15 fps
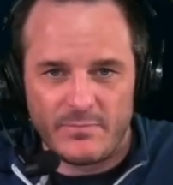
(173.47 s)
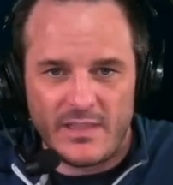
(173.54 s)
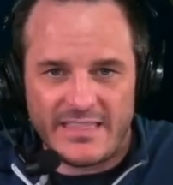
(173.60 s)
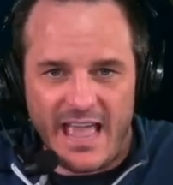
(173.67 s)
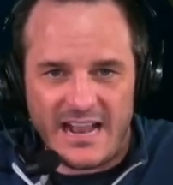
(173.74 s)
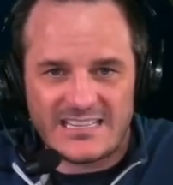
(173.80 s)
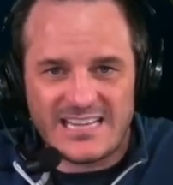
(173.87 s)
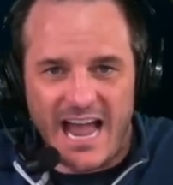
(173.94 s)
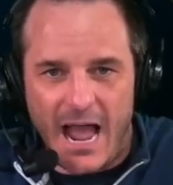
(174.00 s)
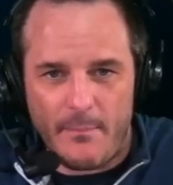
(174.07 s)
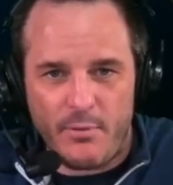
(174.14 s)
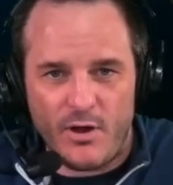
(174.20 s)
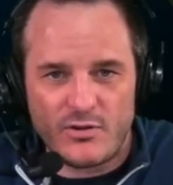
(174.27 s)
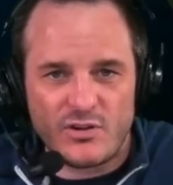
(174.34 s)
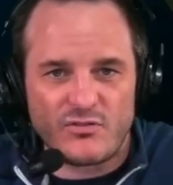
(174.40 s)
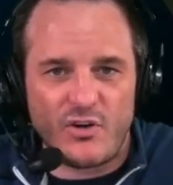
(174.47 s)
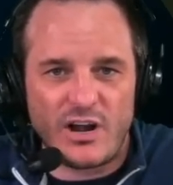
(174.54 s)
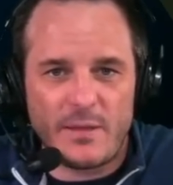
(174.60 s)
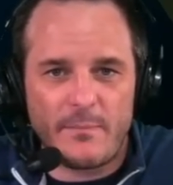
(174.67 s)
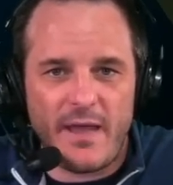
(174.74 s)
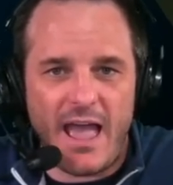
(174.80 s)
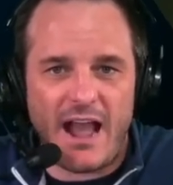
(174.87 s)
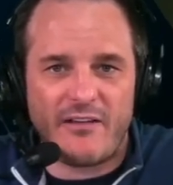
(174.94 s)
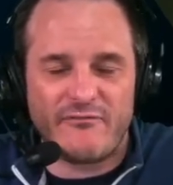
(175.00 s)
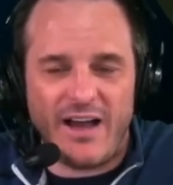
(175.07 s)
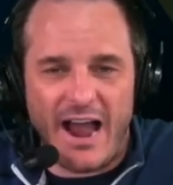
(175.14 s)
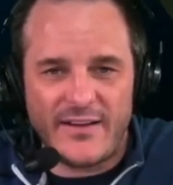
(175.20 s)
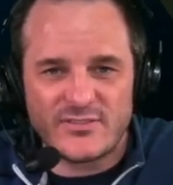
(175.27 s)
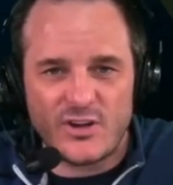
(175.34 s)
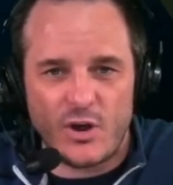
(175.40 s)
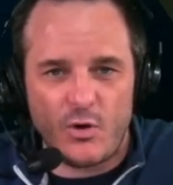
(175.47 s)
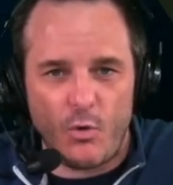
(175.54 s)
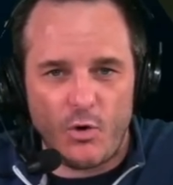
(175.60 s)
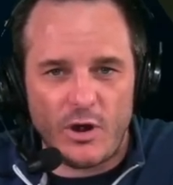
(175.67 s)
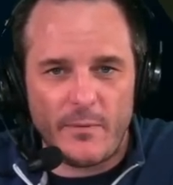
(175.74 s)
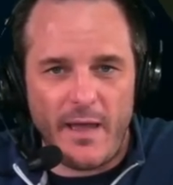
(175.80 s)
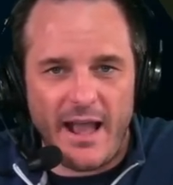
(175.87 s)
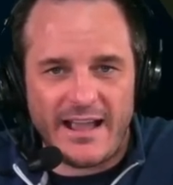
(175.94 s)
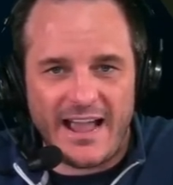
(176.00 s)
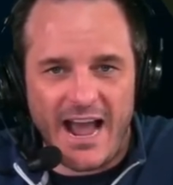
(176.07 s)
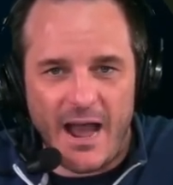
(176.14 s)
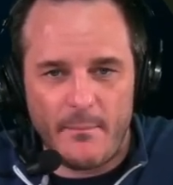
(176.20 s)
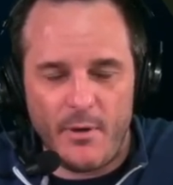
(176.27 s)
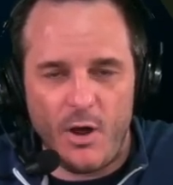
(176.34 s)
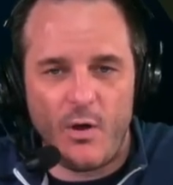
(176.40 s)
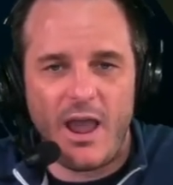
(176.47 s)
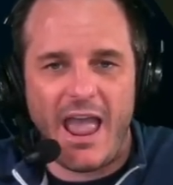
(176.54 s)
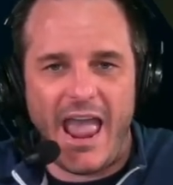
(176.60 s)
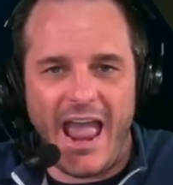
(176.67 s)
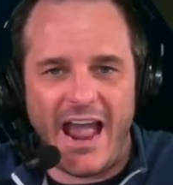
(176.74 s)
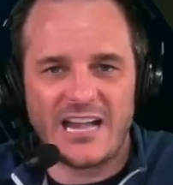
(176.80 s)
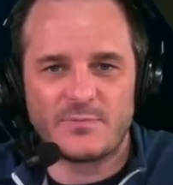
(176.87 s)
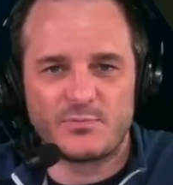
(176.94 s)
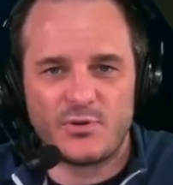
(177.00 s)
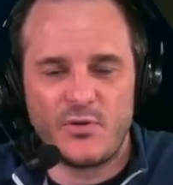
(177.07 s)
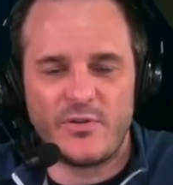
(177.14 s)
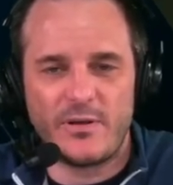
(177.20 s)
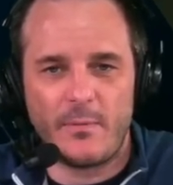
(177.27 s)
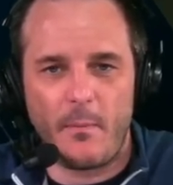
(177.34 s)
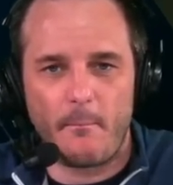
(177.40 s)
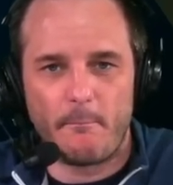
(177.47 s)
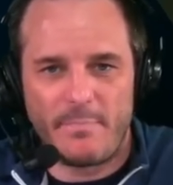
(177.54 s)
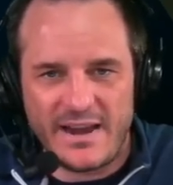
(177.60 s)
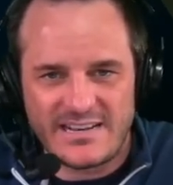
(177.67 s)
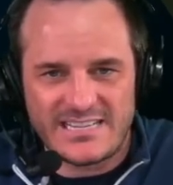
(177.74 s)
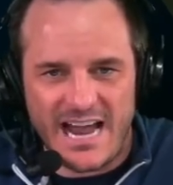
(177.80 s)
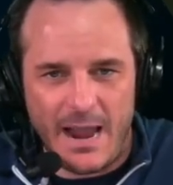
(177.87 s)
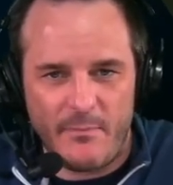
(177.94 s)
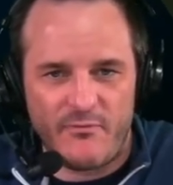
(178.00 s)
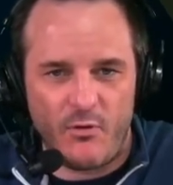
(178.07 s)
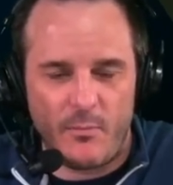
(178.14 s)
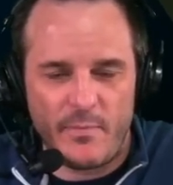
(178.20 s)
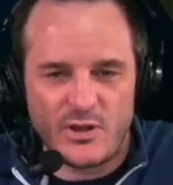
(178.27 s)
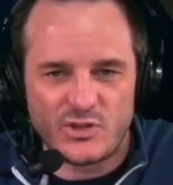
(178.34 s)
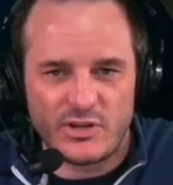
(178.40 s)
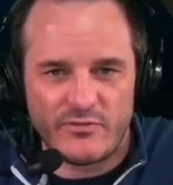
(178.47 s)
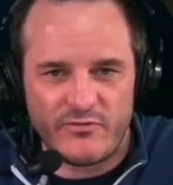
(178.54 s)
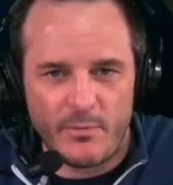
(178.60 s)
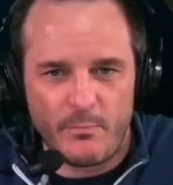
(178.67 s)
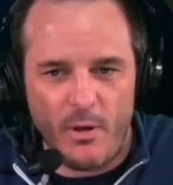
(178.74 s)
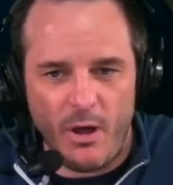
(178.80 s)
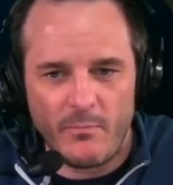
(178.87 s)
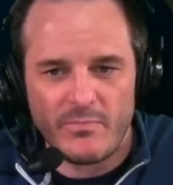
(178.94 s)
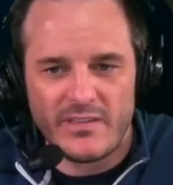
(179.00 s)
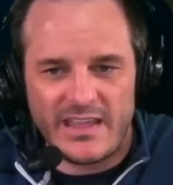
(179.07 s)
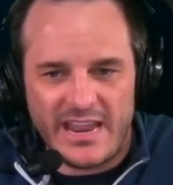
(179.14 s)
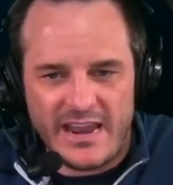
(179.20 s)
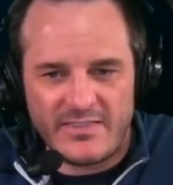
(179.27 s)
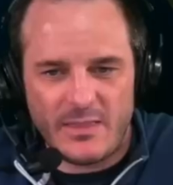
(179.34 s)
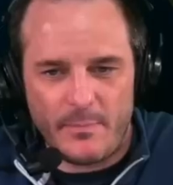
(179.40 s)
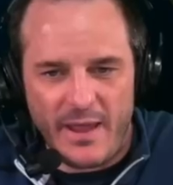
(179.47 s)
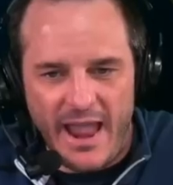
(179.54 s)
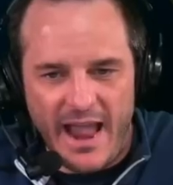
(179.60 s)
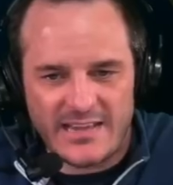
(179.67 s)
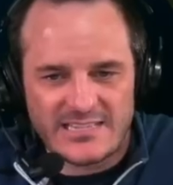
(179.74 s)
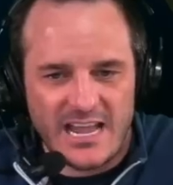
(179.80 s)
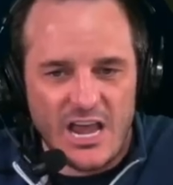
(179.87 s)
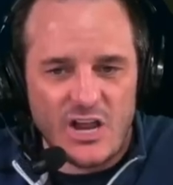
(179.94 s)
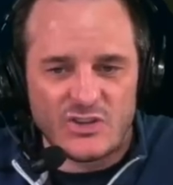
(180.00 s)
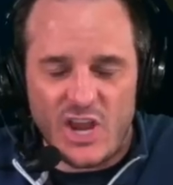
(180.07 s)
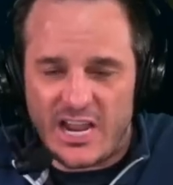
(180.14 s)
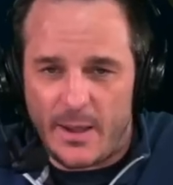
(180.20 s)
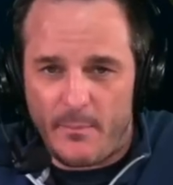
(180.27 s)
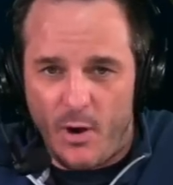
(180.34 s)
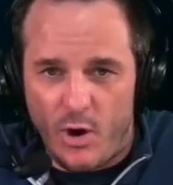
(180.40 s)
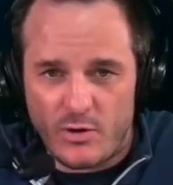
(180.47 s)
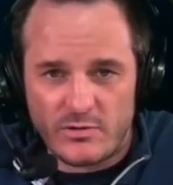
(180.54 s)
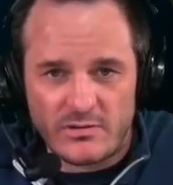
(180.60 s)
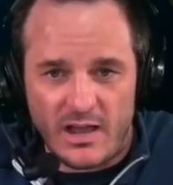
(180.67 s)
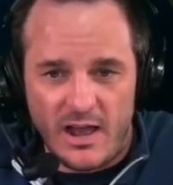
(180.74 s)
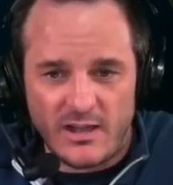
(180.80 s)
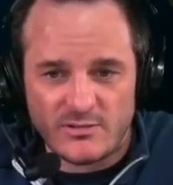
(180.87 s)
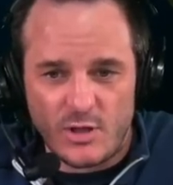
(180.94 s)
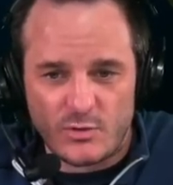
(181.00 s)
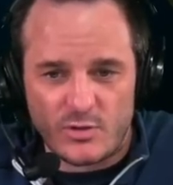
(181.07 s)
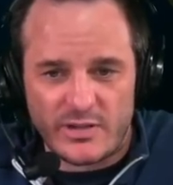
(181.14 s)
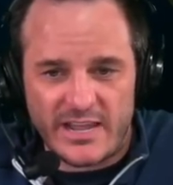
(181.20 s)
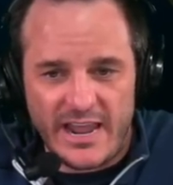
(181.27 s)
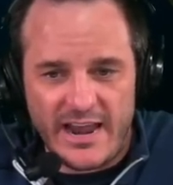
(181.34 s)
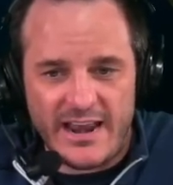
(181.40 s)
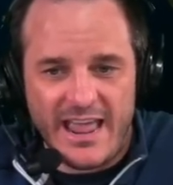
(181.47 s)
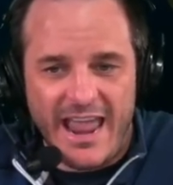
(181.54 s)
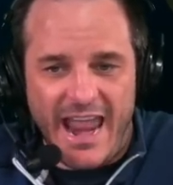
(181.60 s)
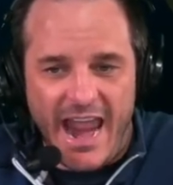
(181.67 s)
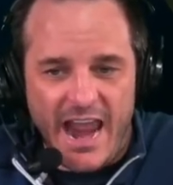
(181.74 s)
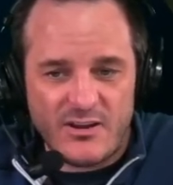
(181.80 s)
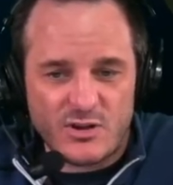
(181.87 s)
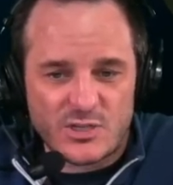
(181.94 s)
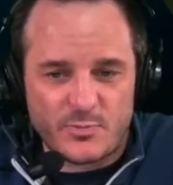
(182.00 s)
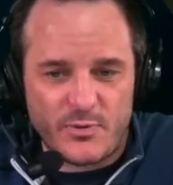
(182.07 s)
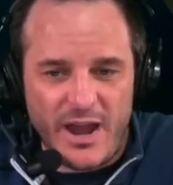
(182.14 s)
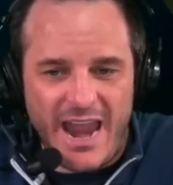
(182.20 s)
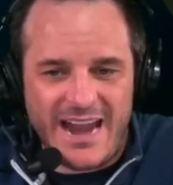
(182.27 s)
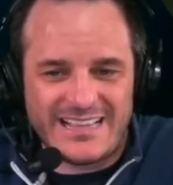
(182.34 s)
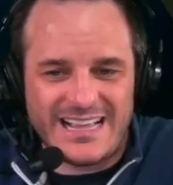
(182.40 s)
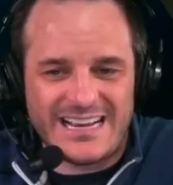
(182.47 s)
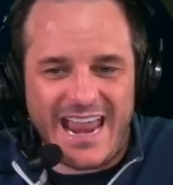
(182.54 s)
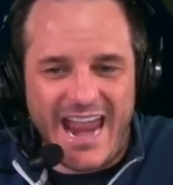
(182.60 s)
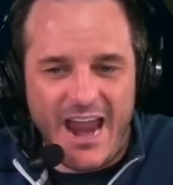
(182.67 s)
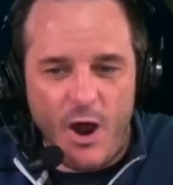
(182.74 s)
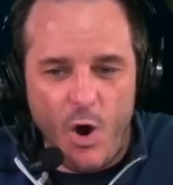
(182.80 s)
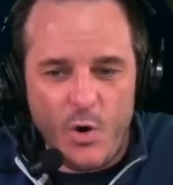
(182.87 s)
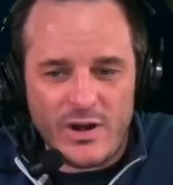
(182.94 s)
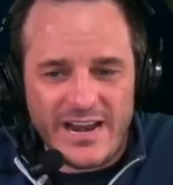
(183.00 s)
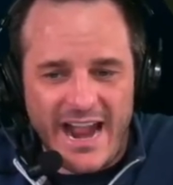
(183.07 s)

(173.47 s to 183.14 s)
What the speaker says: That top 100 running back, five-star quarterback combo has proven big time for Michigan football in the past. Jacob Oden, a local kid, Andrew Sprague, and then Hogan